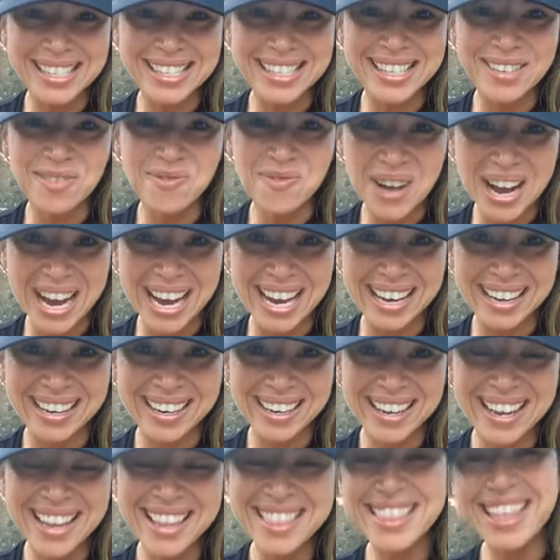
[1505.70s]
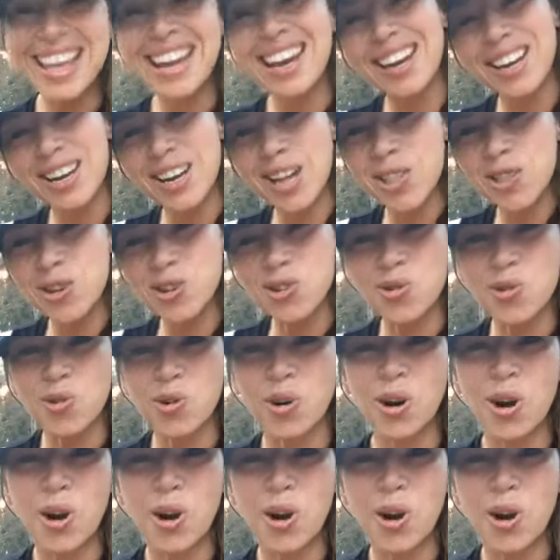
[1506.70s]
what? That another door